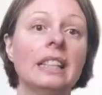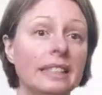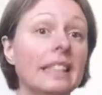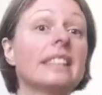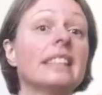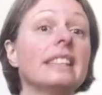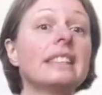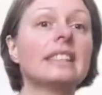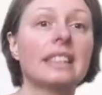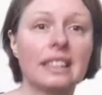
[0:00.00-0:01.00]
yet they
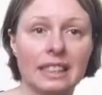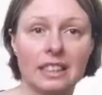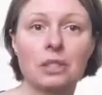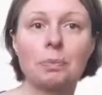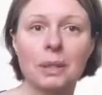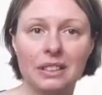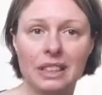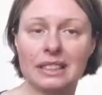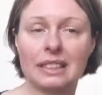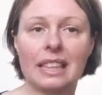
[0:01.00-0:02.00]
still
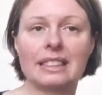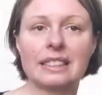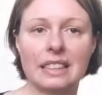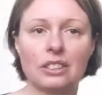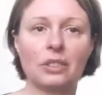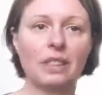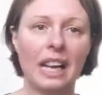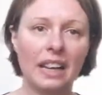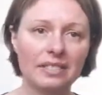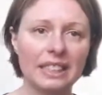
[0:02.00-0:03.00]
experience that sense of
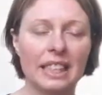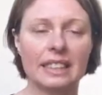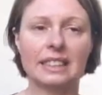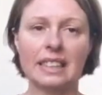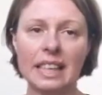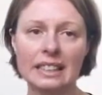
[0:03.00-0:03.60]
heaviness